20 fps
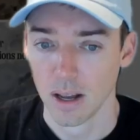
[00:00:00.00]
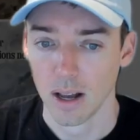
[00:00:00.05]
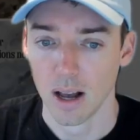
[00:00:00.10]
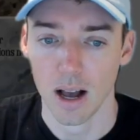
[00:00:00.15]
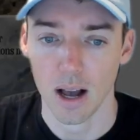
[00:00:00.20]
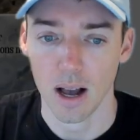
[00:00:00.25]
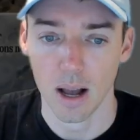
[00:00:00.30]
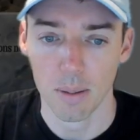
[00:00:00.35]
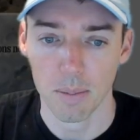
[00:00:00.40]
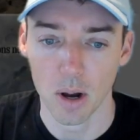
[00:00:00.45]

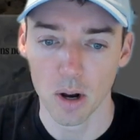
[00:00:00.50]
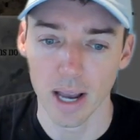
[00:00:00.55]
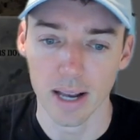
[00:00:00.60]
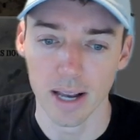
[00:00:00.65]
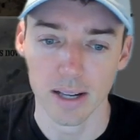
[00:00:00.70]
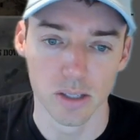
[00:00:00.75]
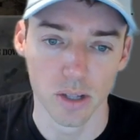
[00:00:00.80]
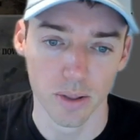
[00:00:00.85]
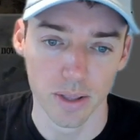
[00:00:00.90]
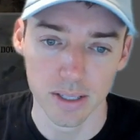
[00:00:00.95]
Okay,
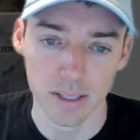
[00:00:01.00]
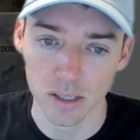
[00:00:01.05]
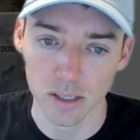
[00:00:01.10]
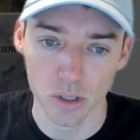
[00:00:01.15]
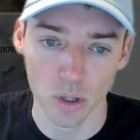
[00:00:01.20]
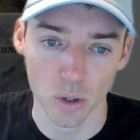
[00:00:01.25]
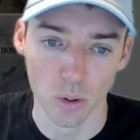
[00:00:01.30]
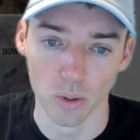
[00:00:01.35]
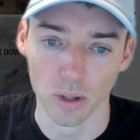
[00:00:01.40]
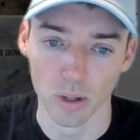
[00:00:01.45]
so this is
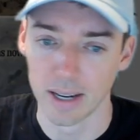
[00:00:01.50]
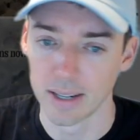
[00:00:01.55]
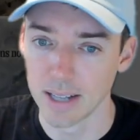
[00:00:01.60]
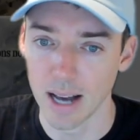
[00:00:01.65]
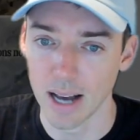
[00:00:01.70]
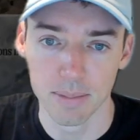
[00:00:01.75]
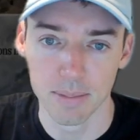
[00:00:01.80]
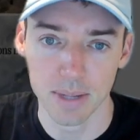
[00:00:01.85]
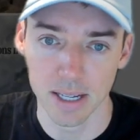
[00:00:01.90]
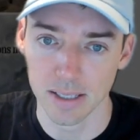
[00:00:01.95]
cool. Like
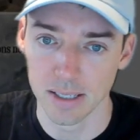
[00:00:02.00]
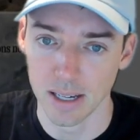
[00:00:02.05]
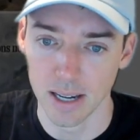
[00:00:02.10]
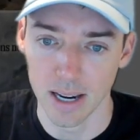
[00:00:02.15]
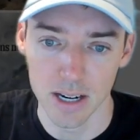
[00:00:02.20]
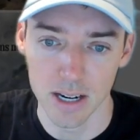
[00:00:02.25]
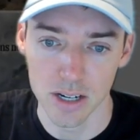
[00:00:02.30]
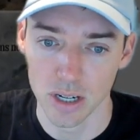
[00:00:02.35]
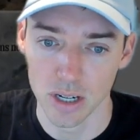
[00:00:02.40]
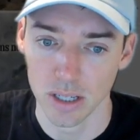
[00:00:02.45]
top
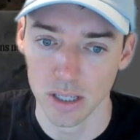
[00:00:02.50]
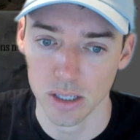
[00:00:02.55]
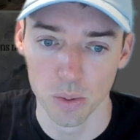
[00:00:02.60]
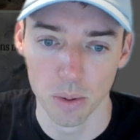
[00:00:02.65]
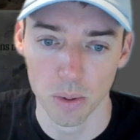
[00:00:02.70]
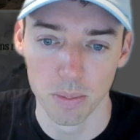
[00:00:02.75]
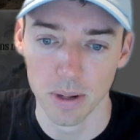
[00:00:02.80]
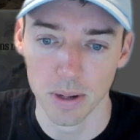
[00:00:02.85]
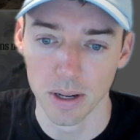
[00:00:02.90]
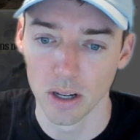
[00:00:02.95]
destinations
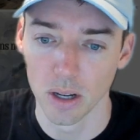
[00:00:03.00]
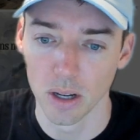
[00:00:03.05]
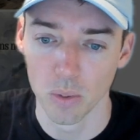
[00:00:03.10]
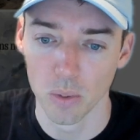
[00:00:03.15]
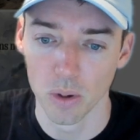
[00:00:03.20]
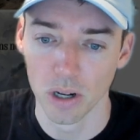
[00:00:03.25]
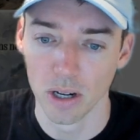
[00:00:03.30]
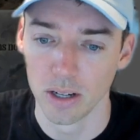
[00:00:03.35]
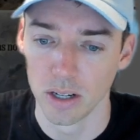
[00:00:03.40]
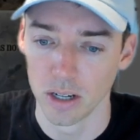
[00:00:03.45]
would be a good
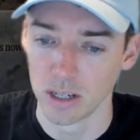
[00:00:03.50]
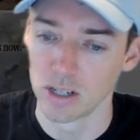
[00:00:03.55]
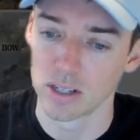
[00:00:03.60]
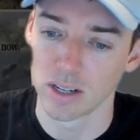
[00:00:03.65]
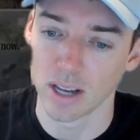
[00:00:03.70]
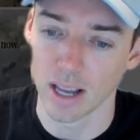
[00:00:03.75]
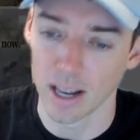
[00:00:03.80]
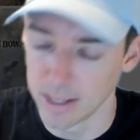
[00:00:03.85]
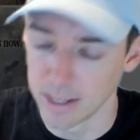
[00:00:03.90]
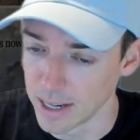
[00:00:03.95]
one. You can just
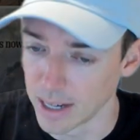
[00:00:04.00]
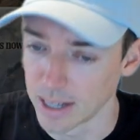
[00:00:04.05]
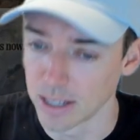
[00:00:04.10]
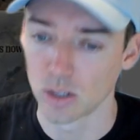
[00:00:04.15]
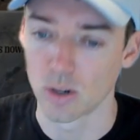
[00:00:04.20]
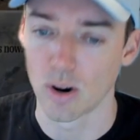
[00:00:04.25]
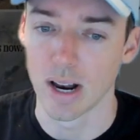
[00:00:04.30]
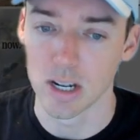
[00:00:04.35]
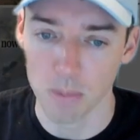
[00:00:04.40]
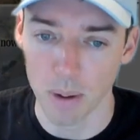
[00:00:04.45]
kind of take a
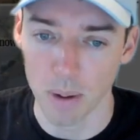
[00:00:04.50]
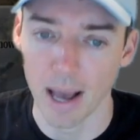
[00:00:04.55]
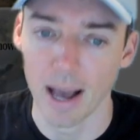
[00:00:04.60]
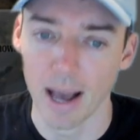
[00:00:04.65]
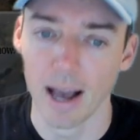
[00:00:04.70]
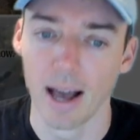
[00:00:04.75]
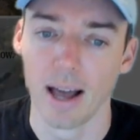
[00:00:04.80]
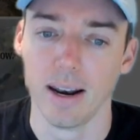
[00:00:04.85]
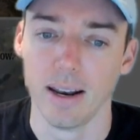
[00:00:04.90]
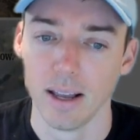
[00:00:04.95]
scratch
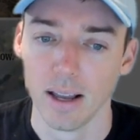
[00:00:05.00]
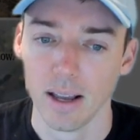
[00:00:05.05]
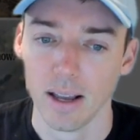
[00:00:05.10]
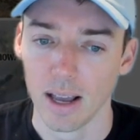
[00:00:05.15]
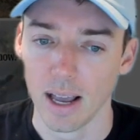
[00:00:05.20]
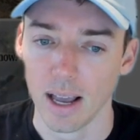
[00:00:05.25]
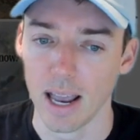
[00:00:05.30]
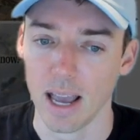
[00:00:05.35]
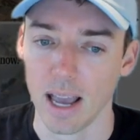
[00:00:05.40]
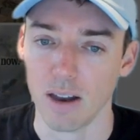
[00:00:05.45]
pad
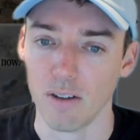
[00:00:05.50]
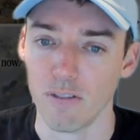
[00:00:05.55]
and